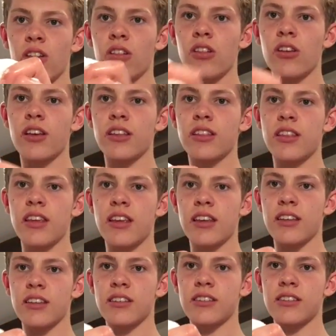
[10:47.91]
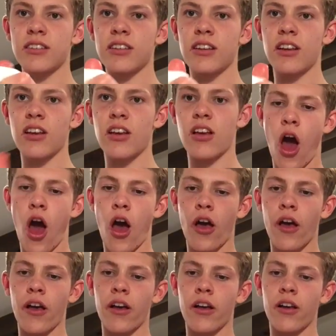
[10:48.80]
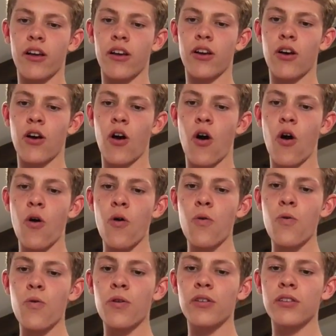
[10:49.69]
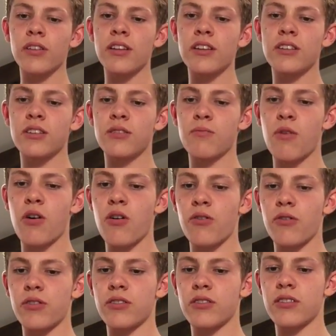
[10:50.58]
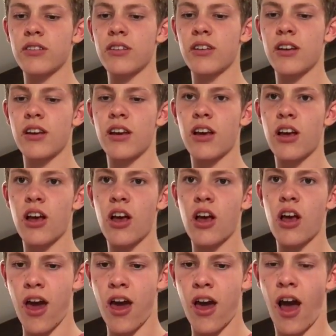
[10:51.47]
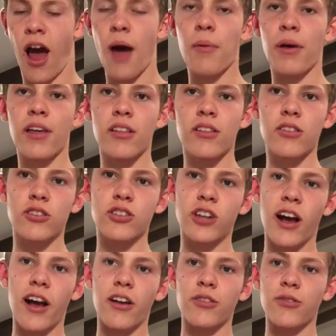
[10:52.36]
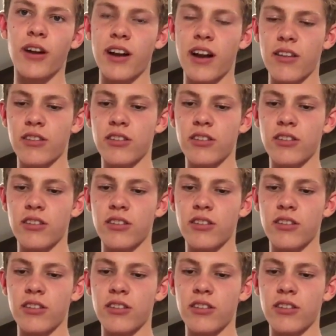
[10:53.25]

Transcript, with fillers: Look at this. Holy smokes. I'm like a little child right now.